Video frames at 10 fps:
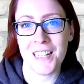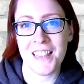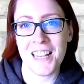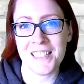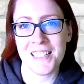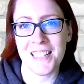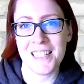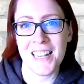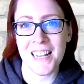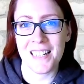and things that
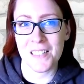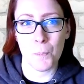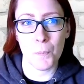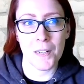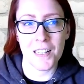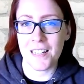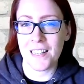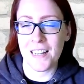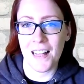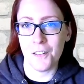can take
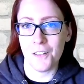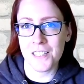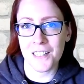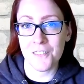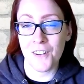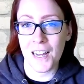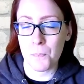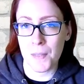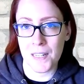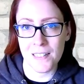somebody else like
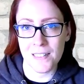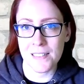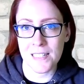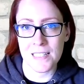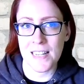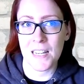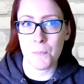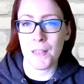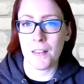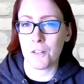5 minutes can
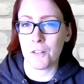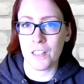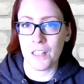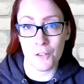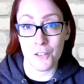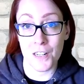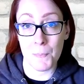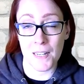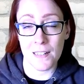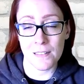take me literally 30
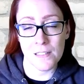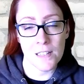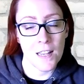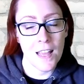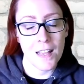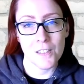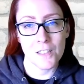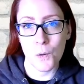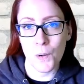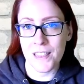minutes.
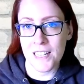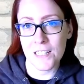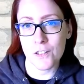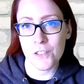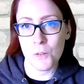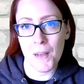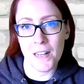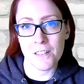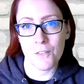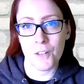So I think it just
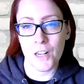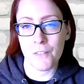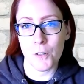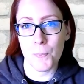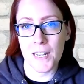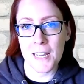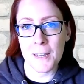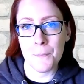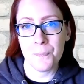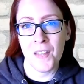depends for
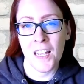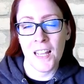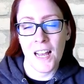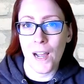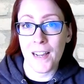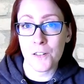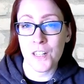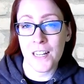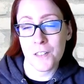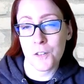everybody. I
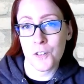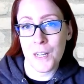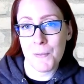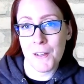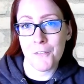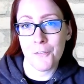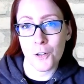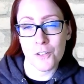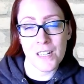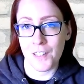actually had to create my
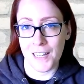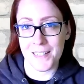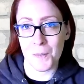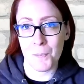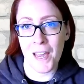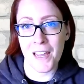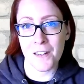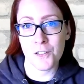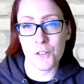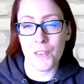first landing
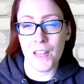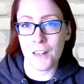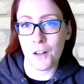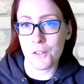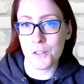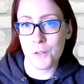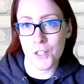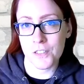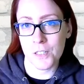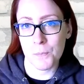page, so that also
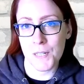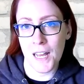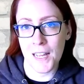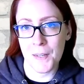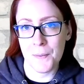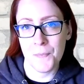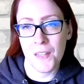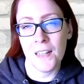took some time.